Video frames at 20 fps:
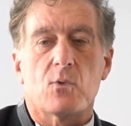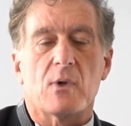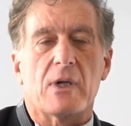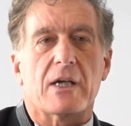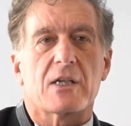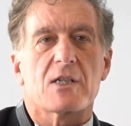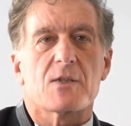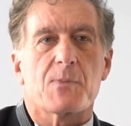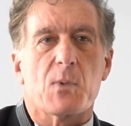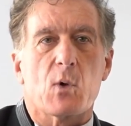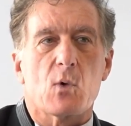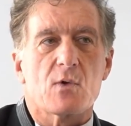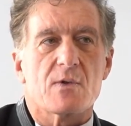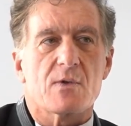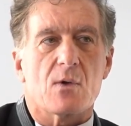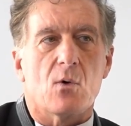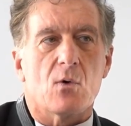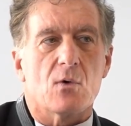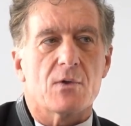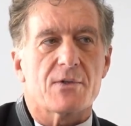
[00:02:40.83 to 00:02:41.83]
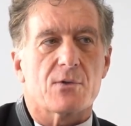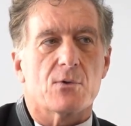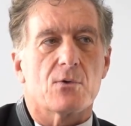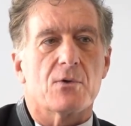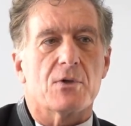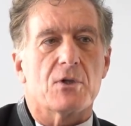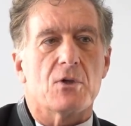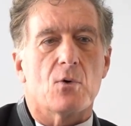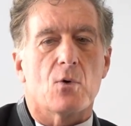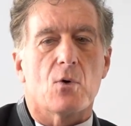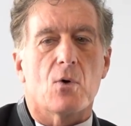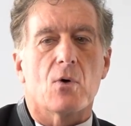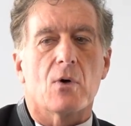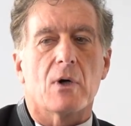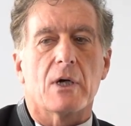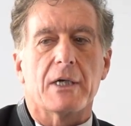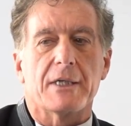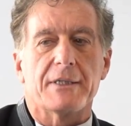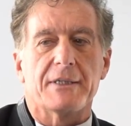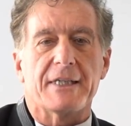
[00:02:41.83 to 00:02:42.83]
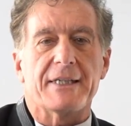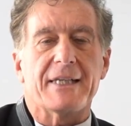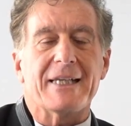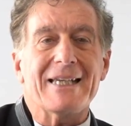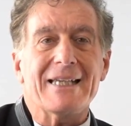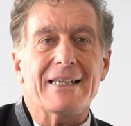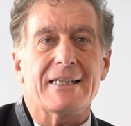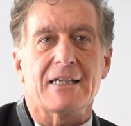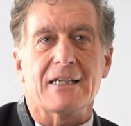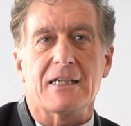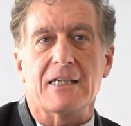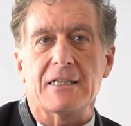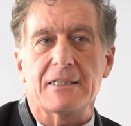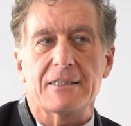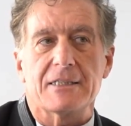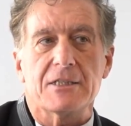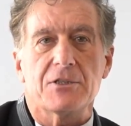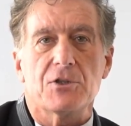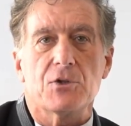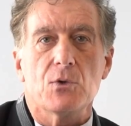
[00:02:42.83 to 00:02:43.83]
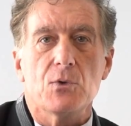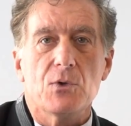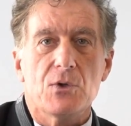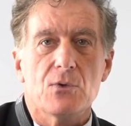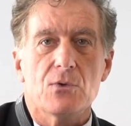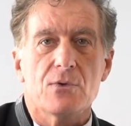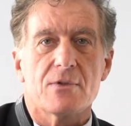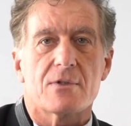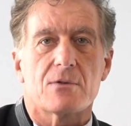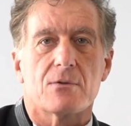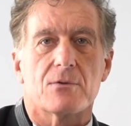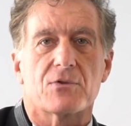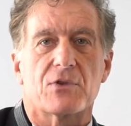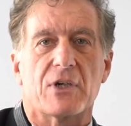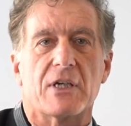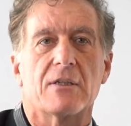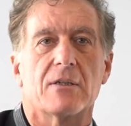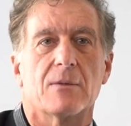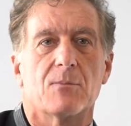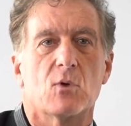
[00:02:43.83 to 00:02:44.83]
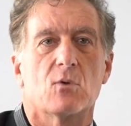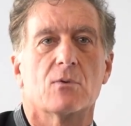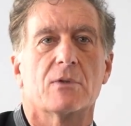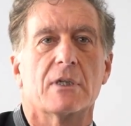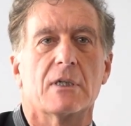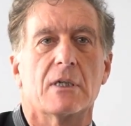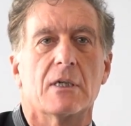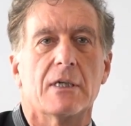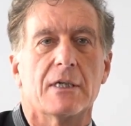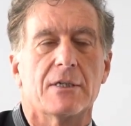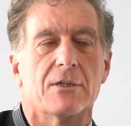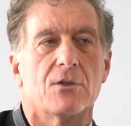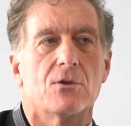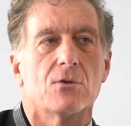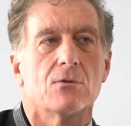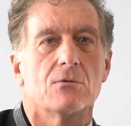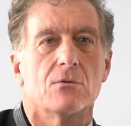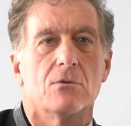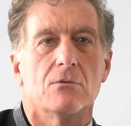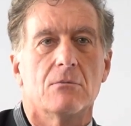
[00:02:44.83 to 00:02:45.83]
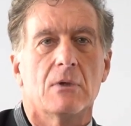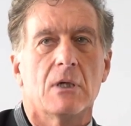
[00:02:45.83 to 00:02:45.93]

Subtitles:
expose also the data that you use to train the model, and you